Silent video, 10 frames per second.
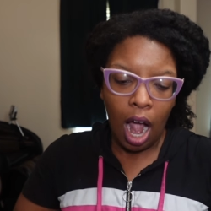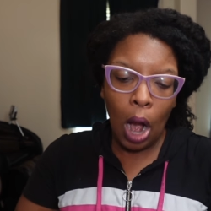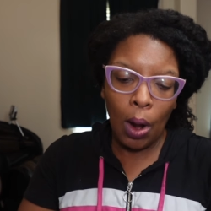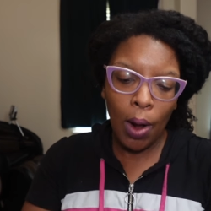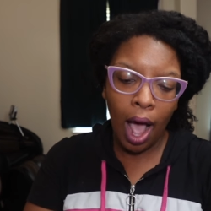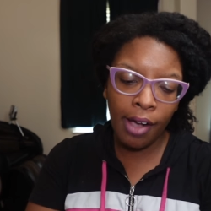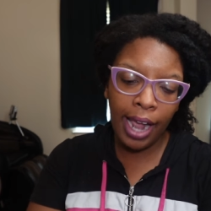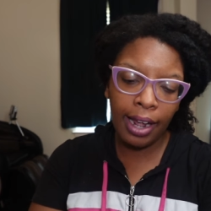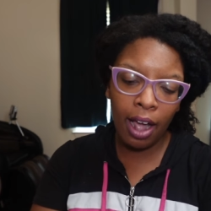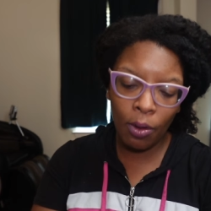all
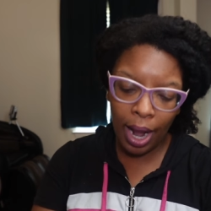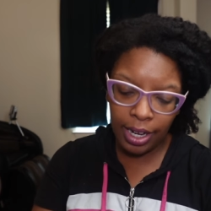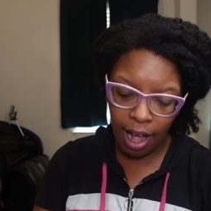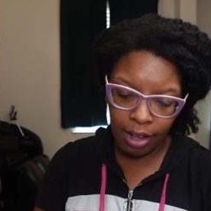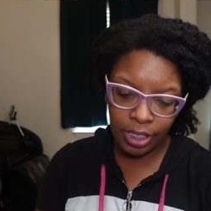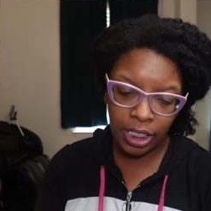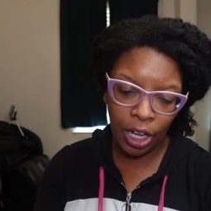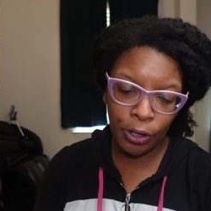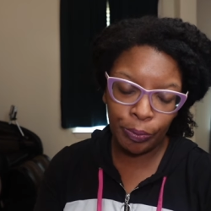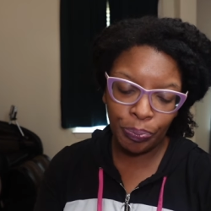right, y'all.
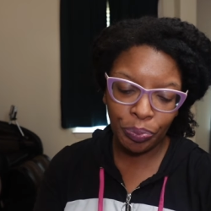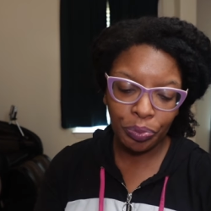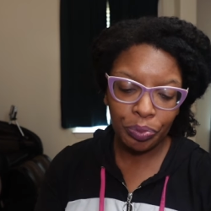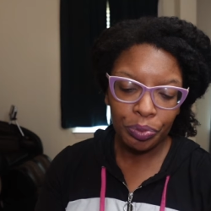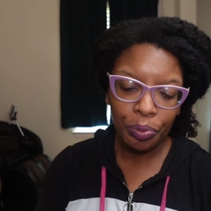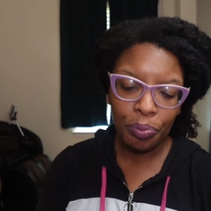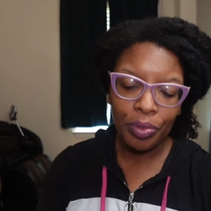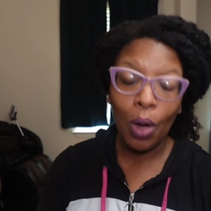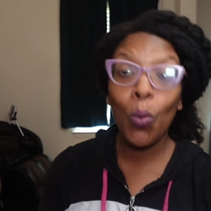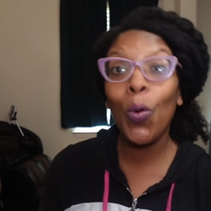So,
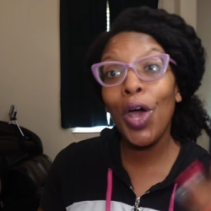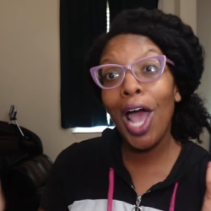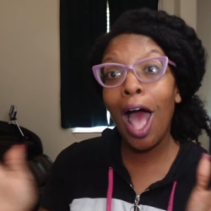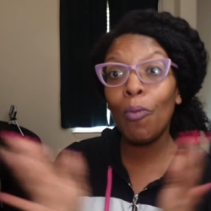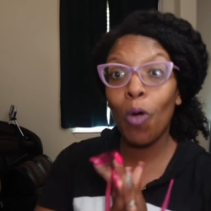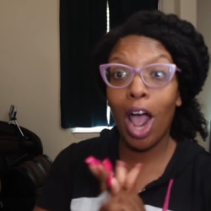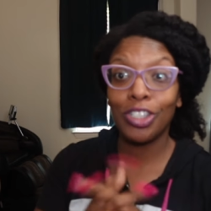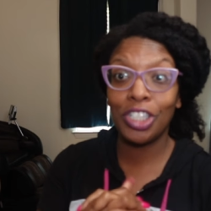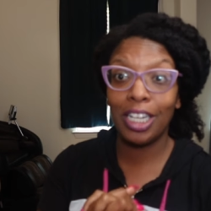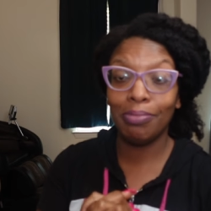what I'm
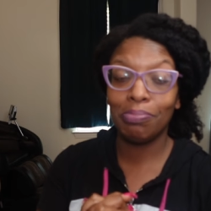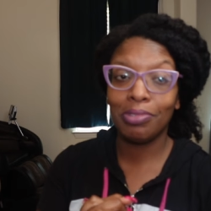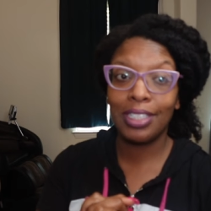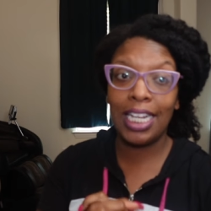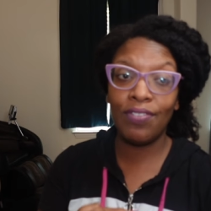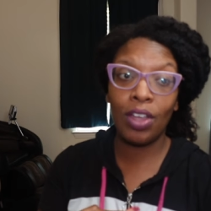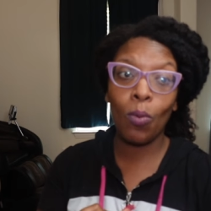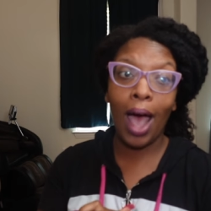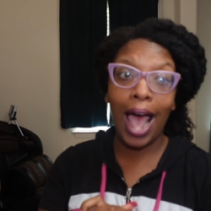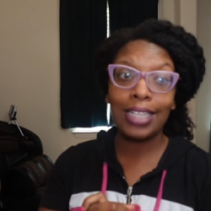watching TV
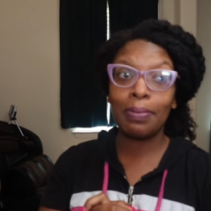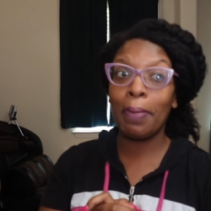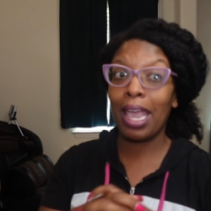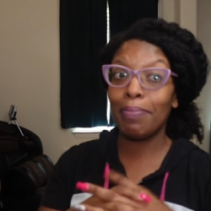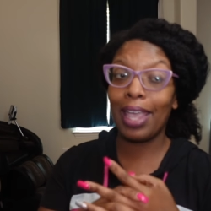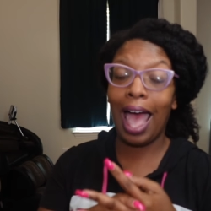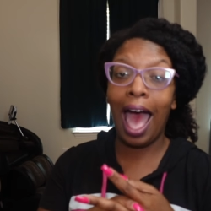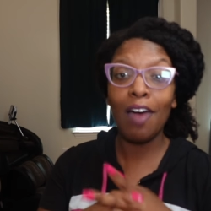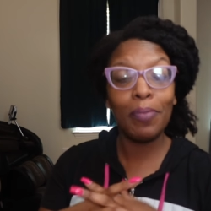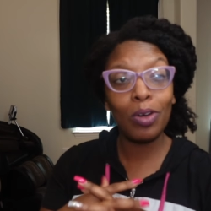wise, baby,
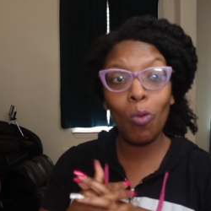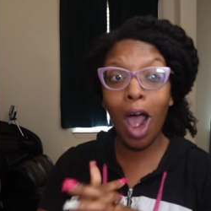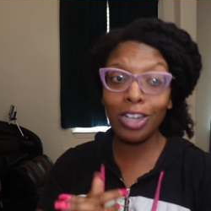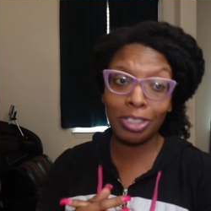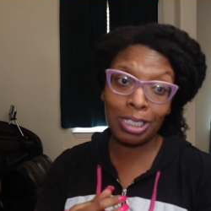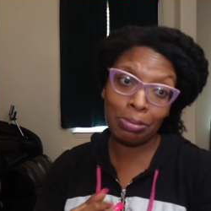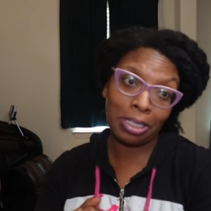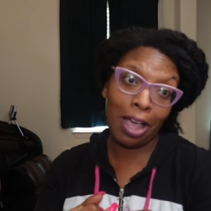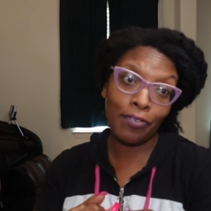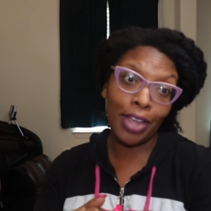I've been watching some
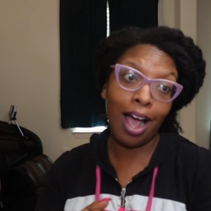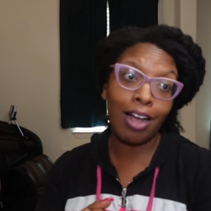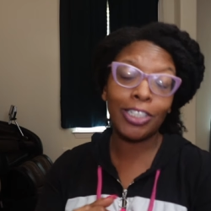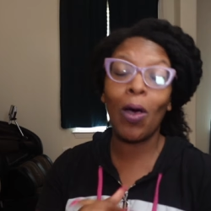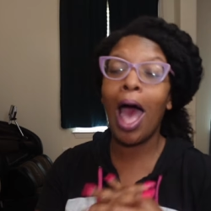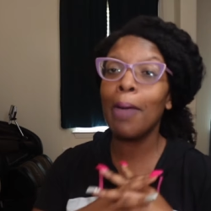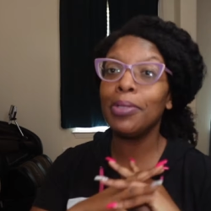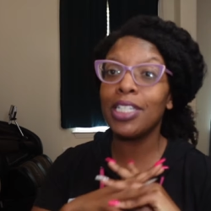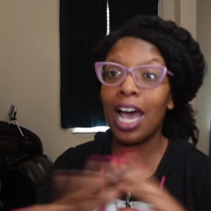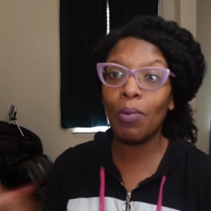stuff, y'all. So,
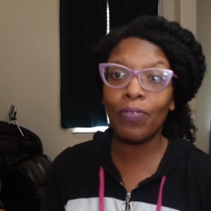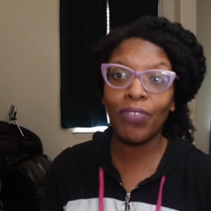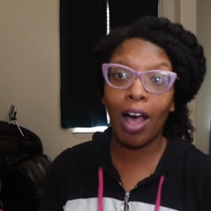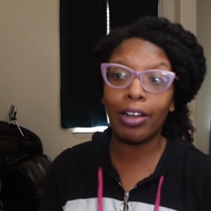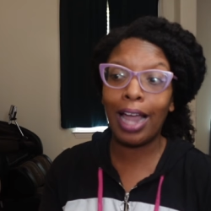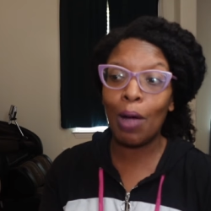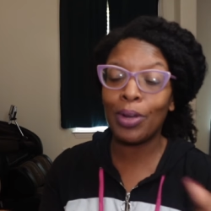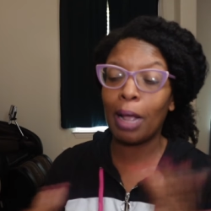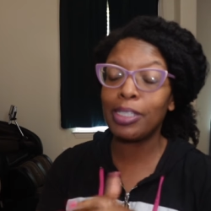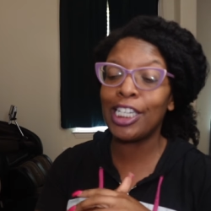I'm done with Fallout.
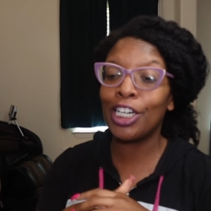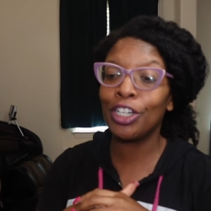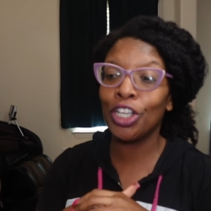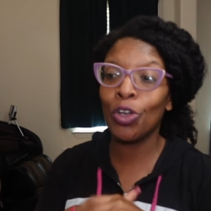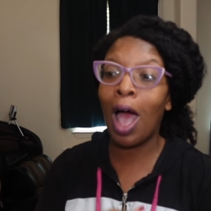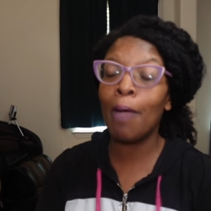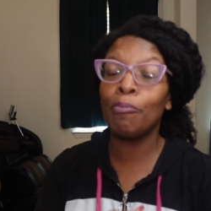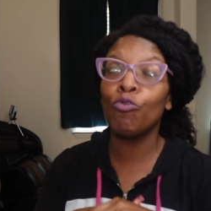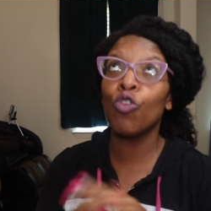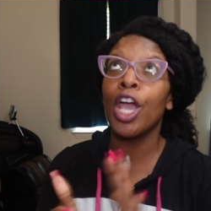When I tell you
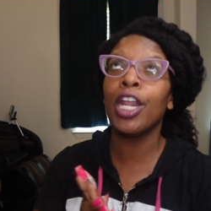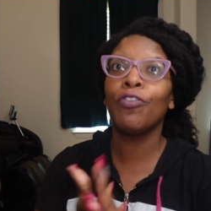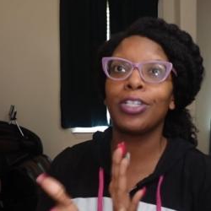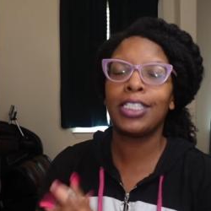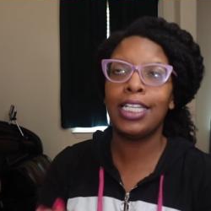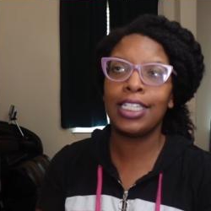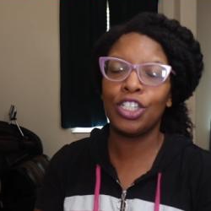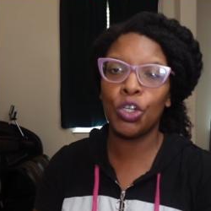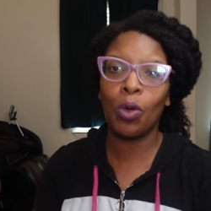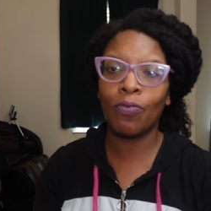I'm ready for
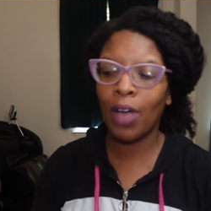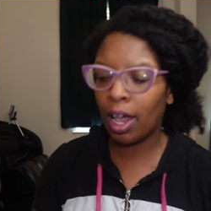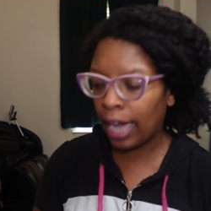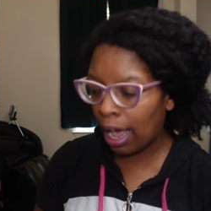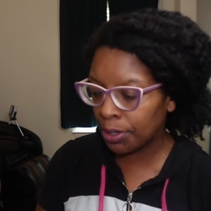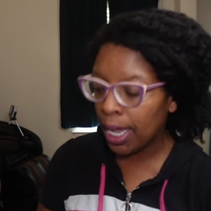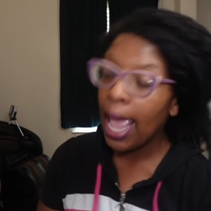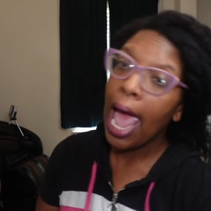season two of Fallout,